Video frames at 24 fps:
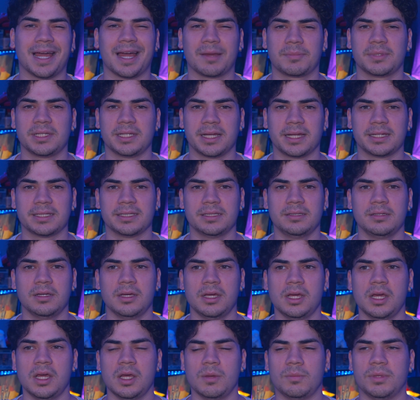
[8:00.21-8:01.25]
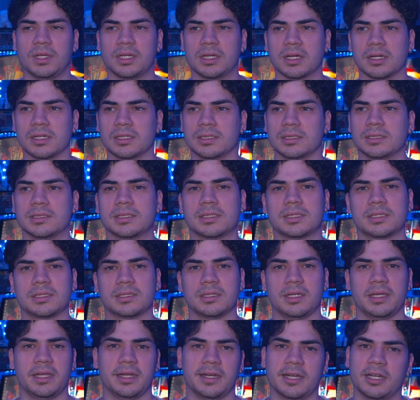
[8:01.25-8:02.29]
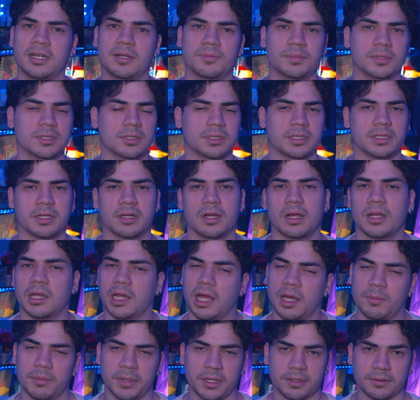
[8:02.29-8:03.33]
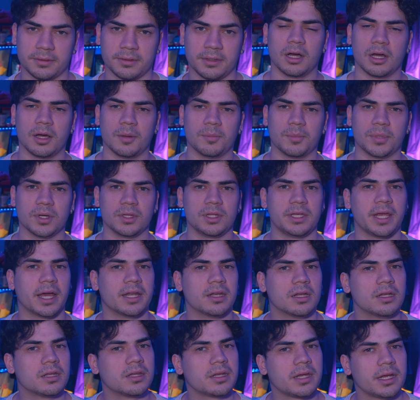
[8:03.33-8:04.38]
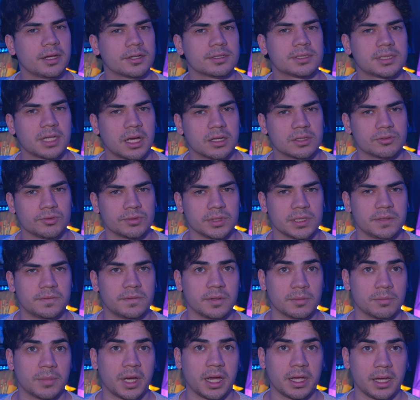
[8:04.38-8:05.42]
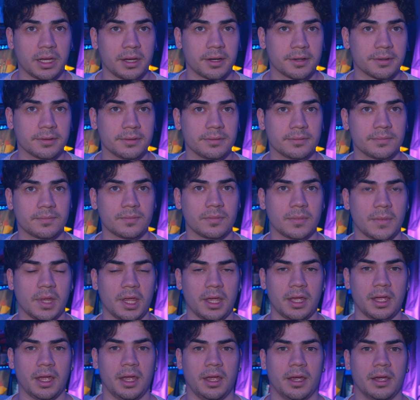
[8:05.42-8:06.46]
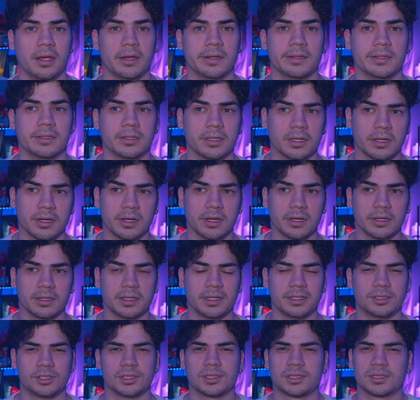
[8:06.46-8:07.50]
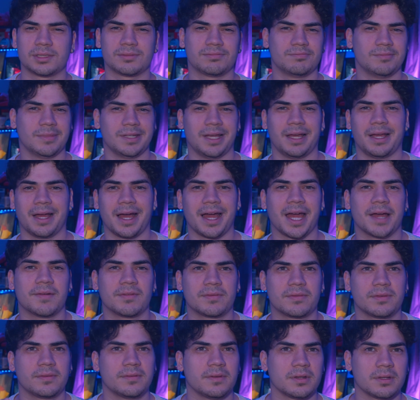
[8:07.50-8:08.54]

happy I did, because it ended up looking a lot better. But yeah, none of the hairstyles really fit my hair, and I have